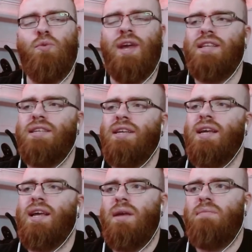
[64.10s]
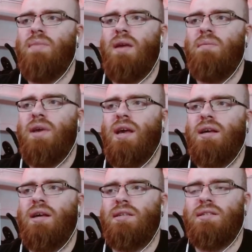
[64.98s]
with. Maybe
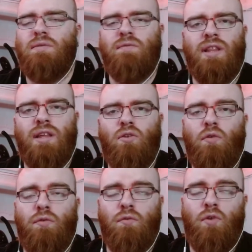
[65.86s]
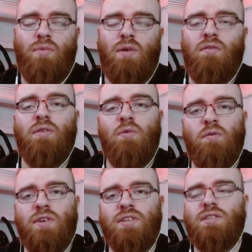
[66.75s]
because he's the villain of one of my favorite
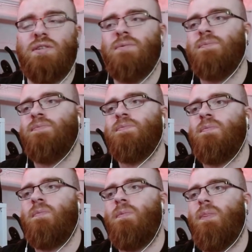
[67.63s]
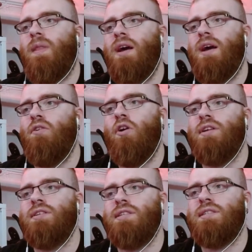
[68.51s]
movies, uh, Gone in
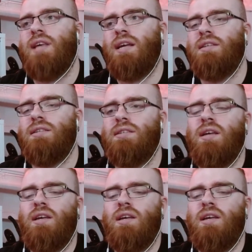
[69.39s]
60 Seconds.